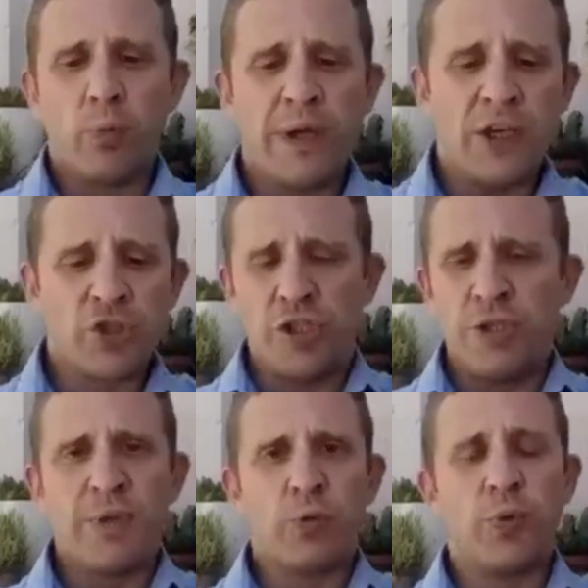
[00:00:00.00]
We
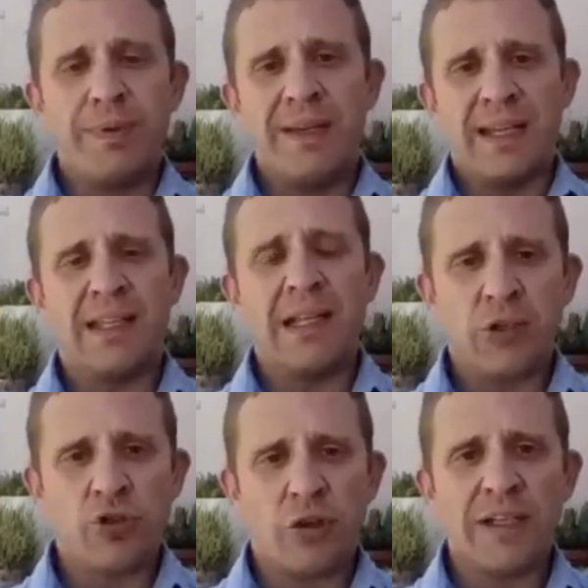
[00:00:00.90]
assume it would be an
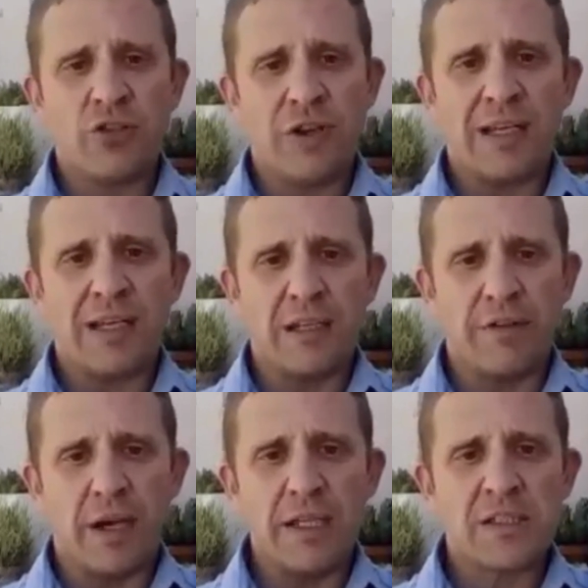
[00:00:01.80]
electronic tracking
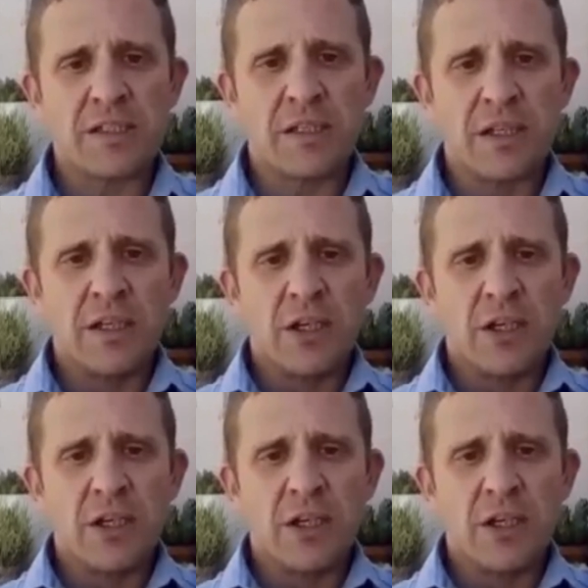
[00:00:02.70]
device.